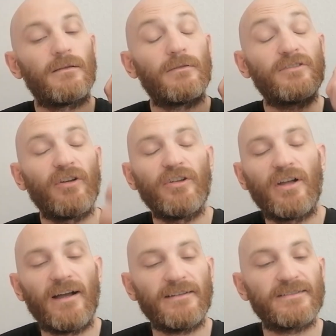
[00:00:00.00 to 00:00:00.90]
Show you
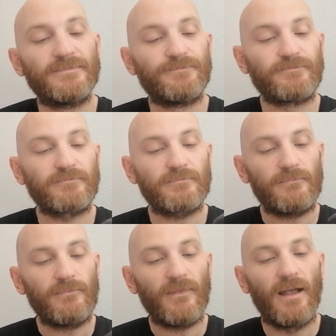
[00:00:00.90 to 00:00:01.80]
guys
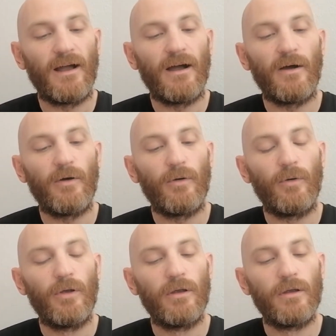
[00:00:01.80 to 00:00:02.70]
how
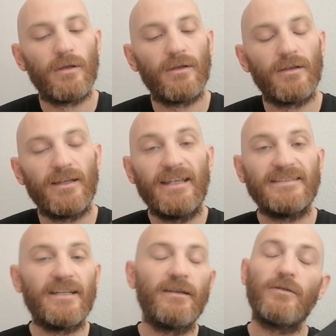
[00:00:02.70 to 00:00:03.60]

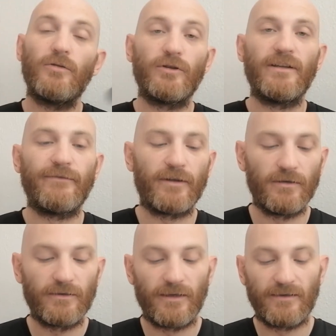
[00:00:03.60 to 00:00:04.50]
easy or
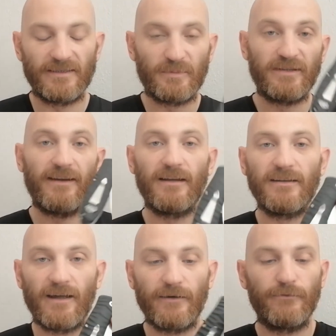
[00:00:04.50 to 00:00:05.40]
difficult this particular
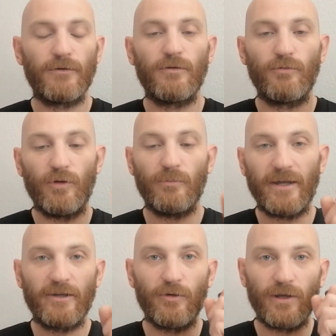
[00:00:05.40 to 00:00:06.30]
knife will
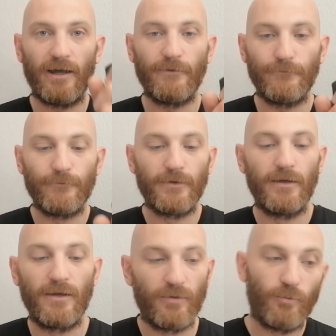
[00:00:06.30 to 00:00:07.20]
make your life
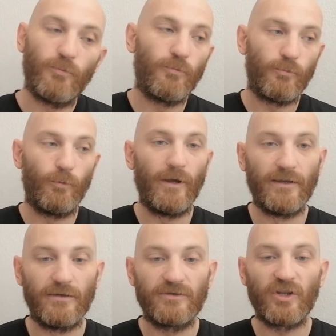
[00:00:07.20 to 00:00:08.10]

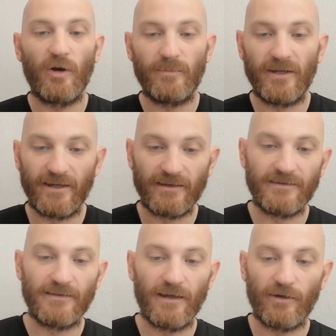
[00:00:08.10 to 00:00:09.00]
when sharpening it,
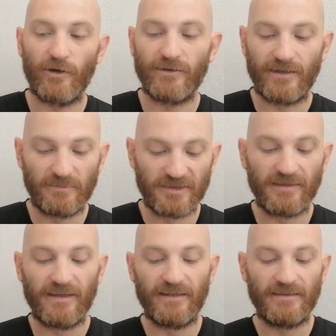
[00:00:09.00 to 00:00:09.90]
how long it keeps
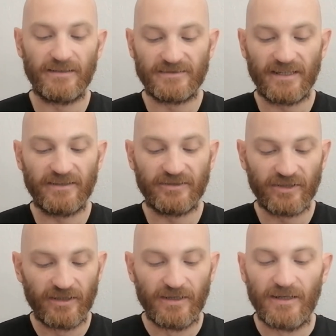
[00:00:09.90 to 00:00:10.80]
its edge,
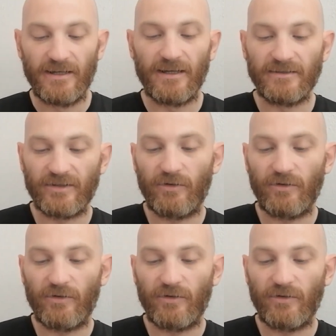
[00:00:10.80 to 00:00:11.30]
and so